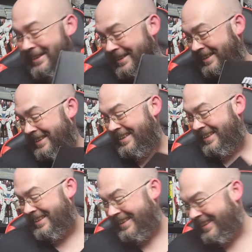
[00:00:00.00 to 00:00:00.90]

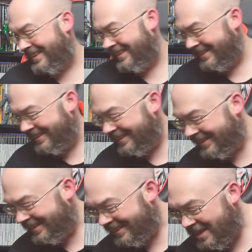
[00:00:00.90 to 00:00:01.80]
But
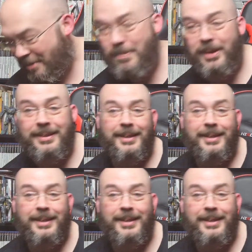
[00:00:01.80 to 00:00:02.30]
it